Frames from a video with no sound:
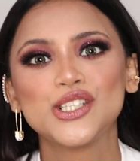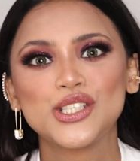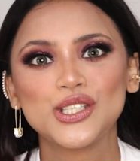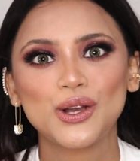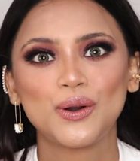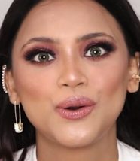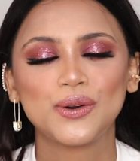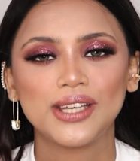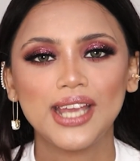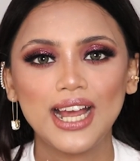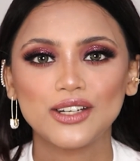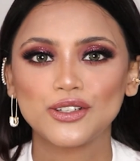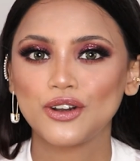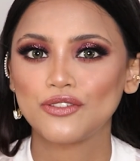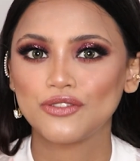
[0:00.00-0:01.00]
So
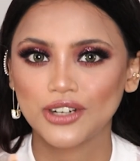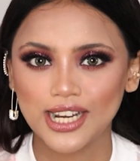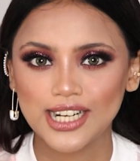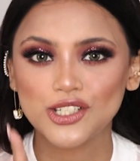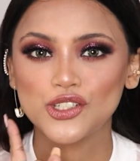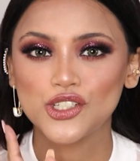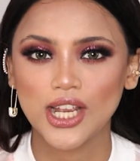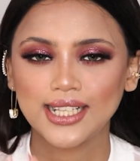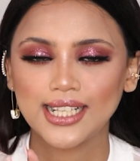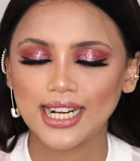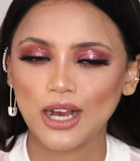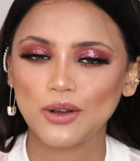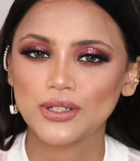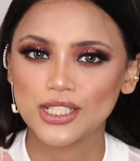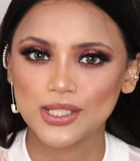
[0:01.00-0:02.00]
do not forget to check
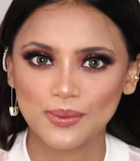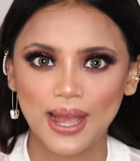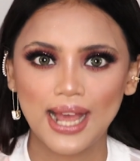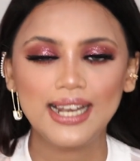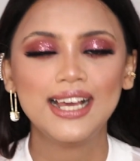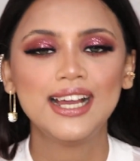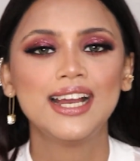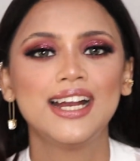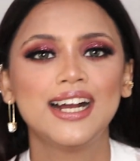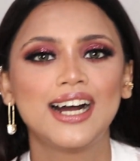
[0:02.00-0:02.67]
that out as well,